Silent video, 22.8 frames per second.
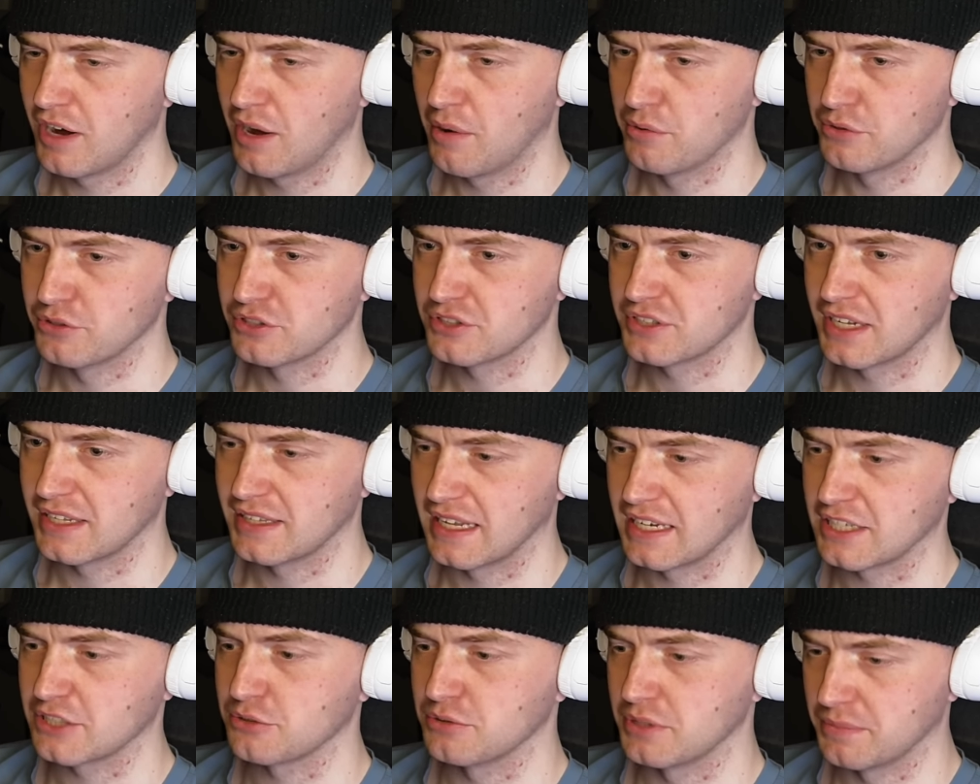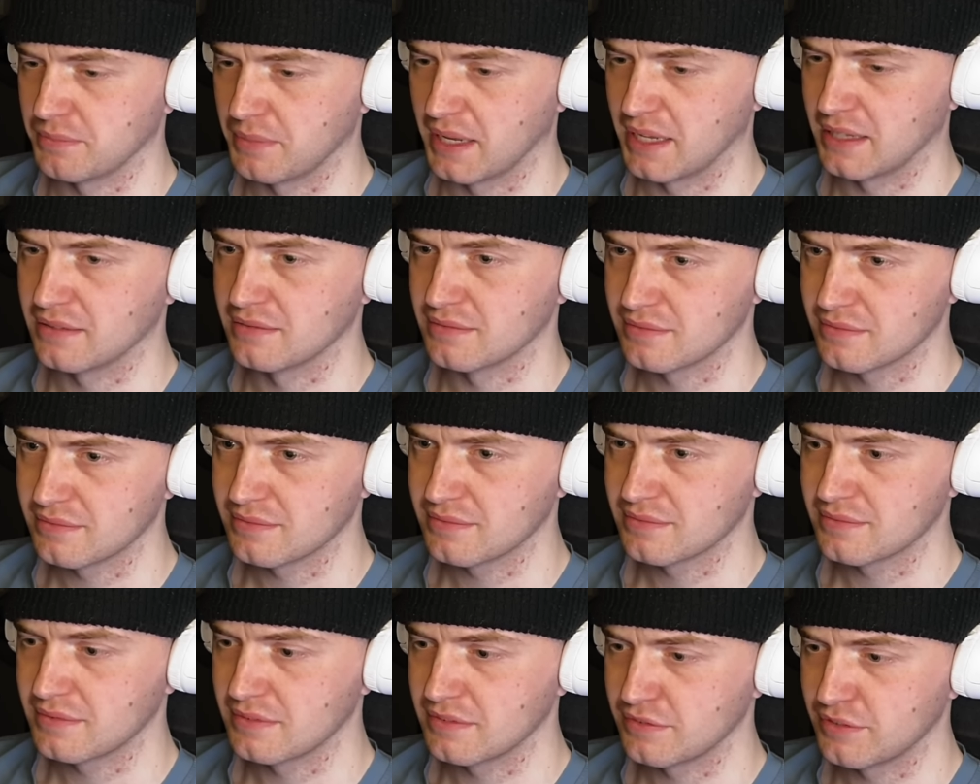Why would you stand next to it, man?
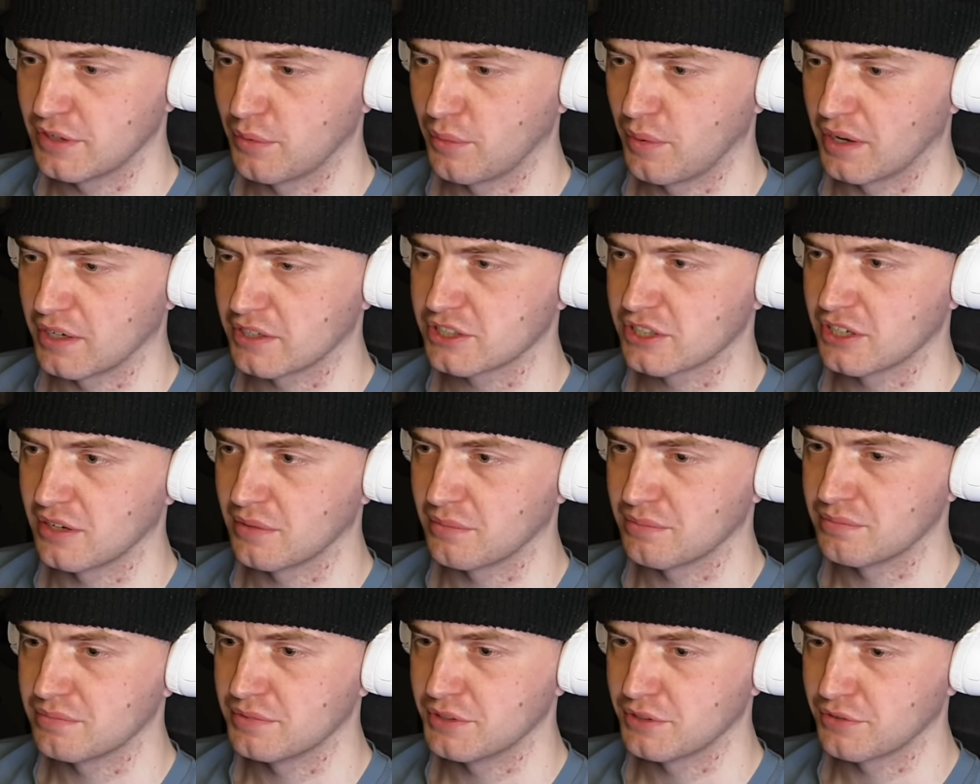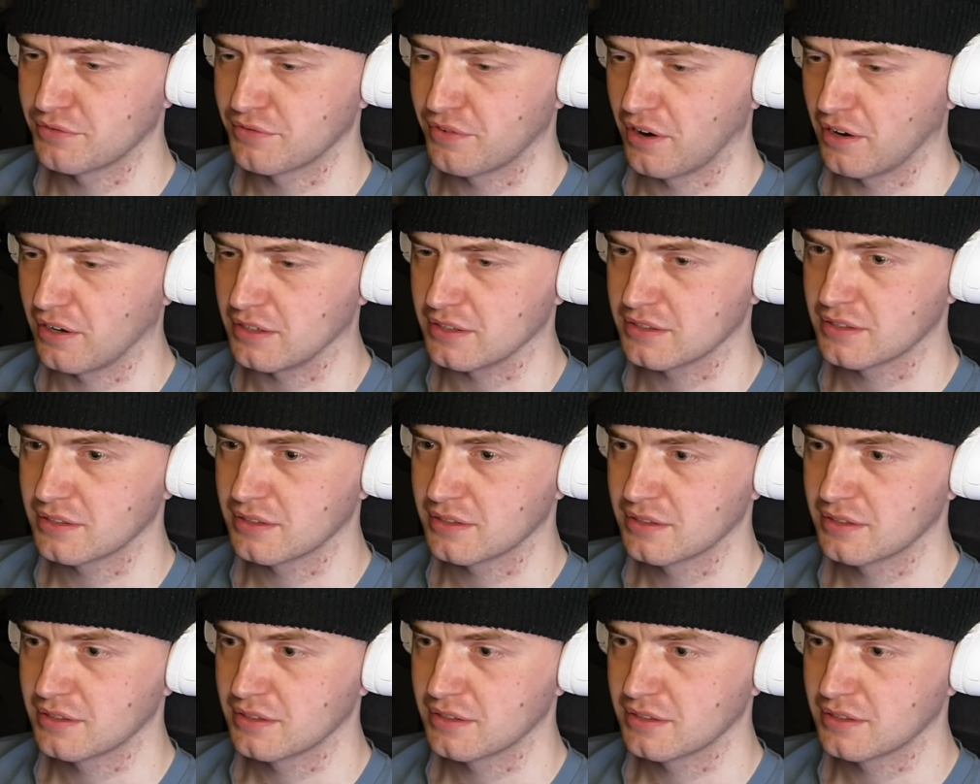If he wakes up, you're fucked.